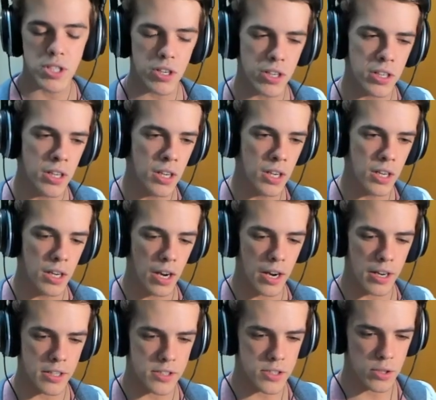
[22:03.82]
on,
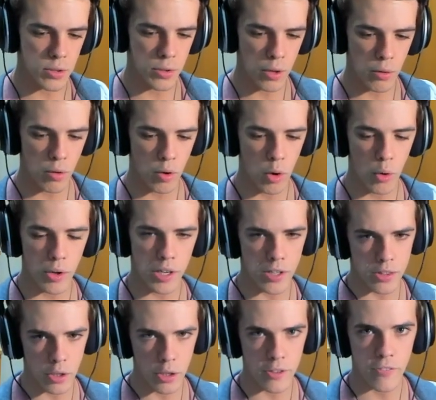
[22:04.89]
and so they were recording at
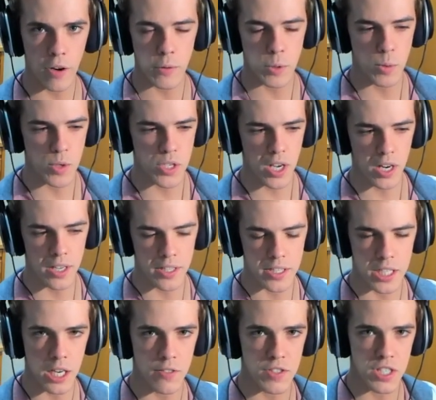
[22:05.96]
30 frames per second
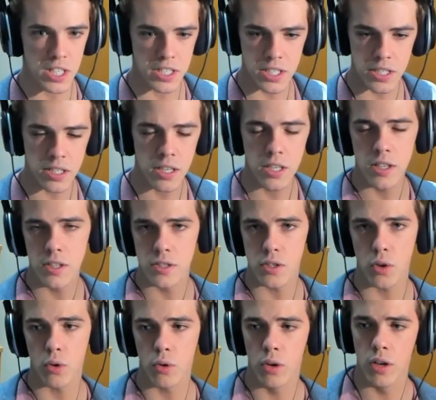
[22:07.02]
instead of 60.
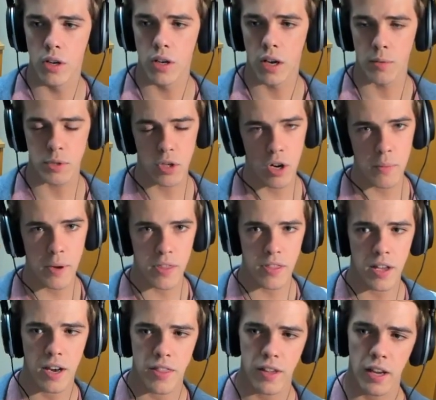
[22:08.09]
So I'm sorry about
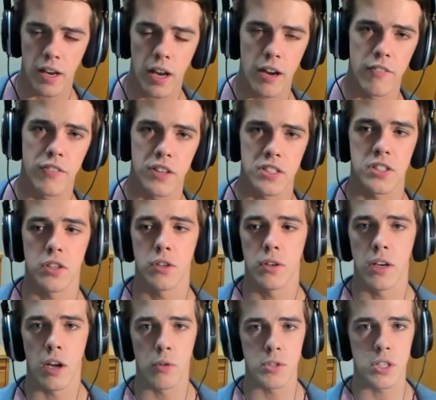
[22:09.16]
that. I think I got it fixed though,
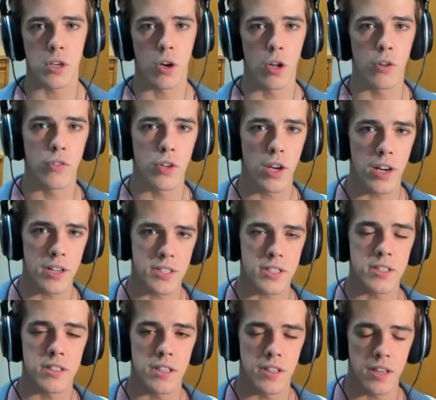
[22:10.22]
and I'll see all of you guys
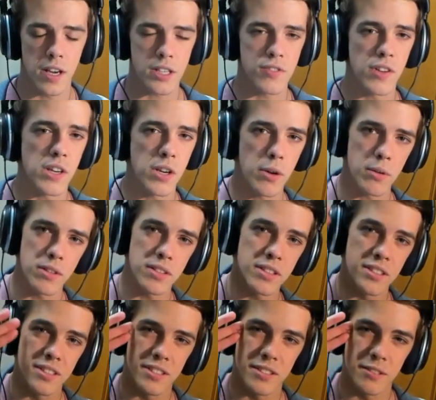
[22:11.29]
in the next video.
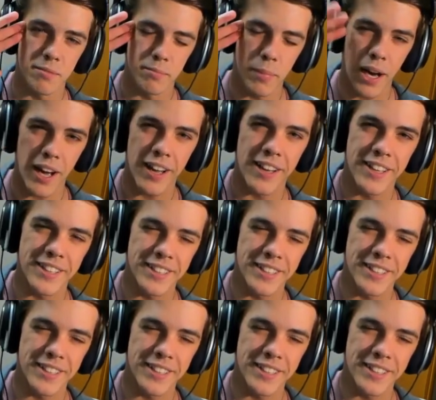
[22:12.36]
Bye!